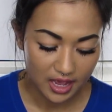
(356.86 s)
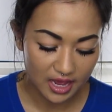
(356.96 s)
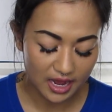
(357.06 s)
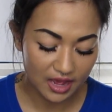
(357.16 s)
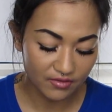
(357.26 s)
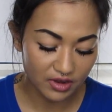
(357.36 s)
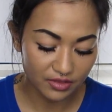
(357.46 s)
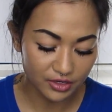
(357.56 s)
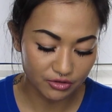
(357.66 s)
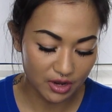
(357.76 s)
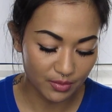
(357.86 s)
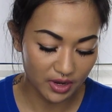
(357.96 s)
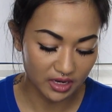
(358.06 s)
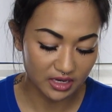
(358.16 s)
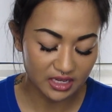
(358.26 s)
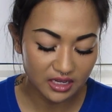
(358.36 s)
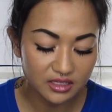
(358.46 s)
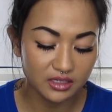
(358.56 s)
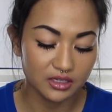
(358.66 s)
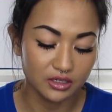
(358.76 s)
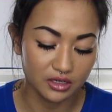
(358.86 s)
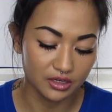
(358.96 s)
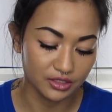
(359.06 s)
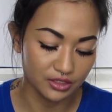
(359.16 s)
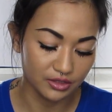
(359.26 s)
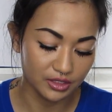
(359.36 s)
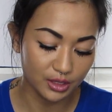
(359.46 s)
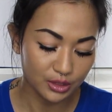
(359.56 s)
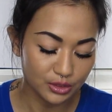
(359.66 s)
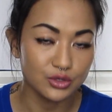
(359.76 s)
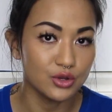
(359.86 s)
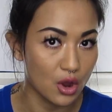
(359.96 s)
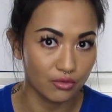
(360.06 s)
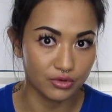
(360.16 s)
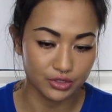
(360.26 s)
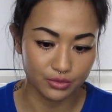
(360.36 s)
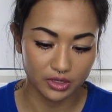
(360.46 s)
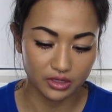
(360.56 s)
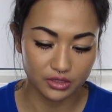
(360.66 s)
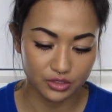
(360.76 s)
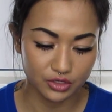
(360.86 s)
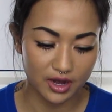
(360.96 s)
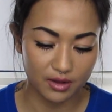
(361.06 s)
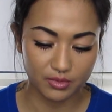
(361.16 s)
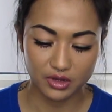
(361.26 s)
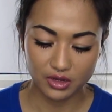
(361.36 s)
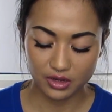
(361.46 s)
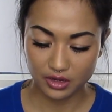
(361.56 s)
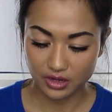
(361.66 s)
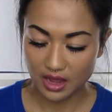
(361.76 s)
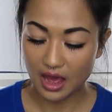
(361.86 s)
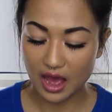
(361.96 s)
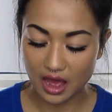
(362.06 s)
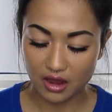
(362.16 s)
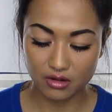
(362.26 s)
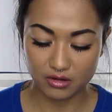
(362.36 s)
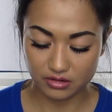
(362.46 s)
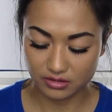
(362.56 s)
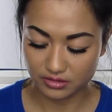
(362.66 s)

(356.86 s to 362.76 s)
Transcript: And I have another strap that I can easily hook onto, because there's no restoring this strap at all,